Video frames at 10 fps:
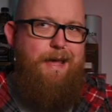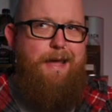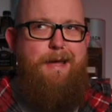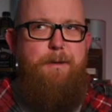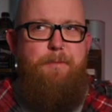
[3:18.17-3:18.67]

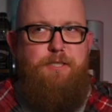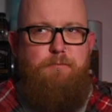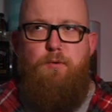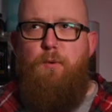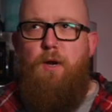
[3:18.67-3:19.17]
as a
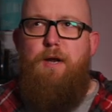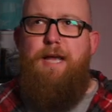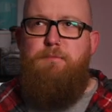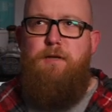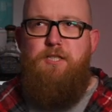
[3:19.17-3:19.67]
brewer
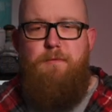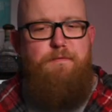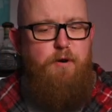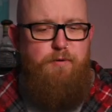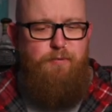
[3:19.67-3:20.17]
explained to me
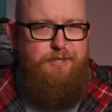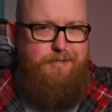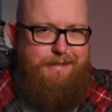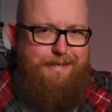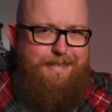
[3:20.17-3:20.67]
very
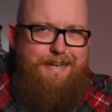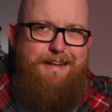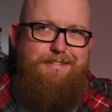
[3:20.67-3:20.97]
recently,